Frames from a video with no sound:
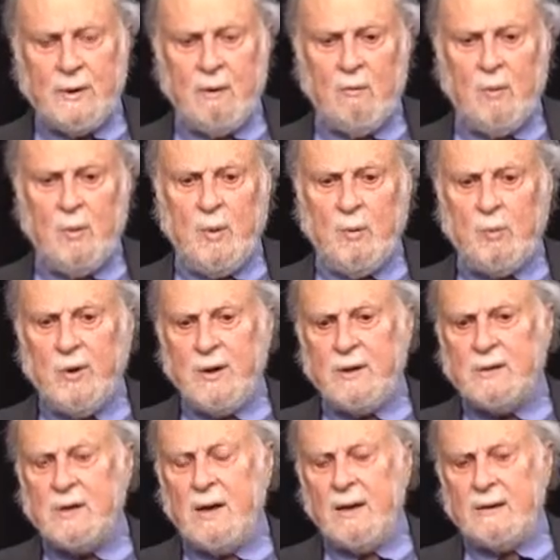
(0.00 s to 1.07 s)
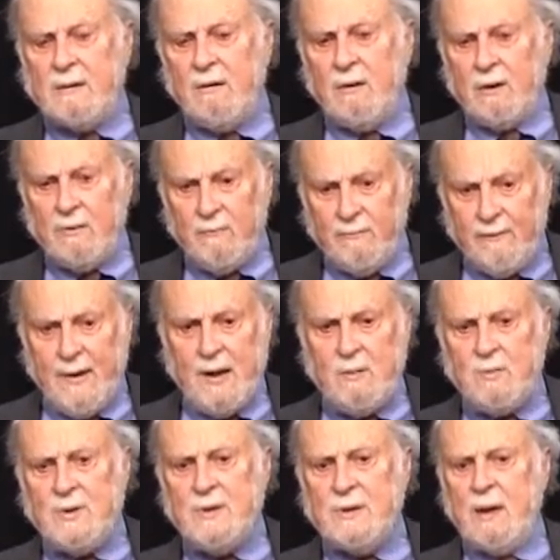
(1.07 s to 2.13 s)
they were being put in solitary
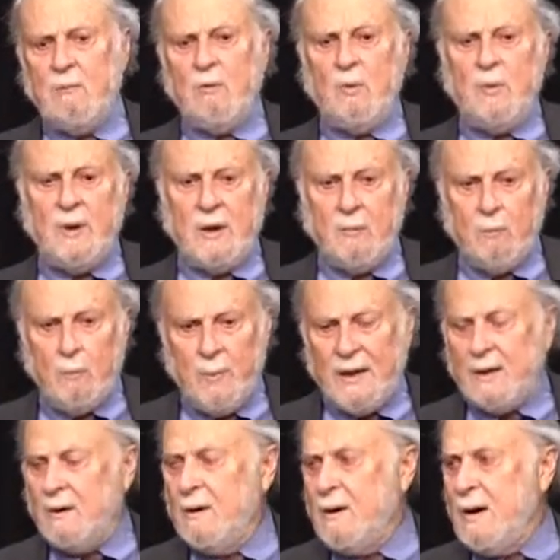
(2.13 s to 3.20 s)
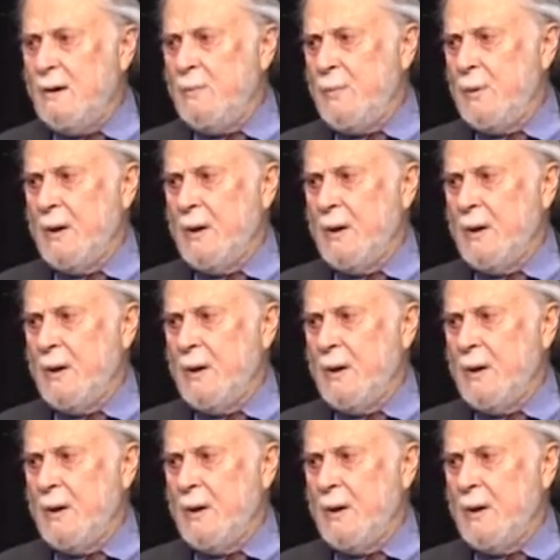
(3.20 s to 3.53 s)
confinement, they were being beaten up.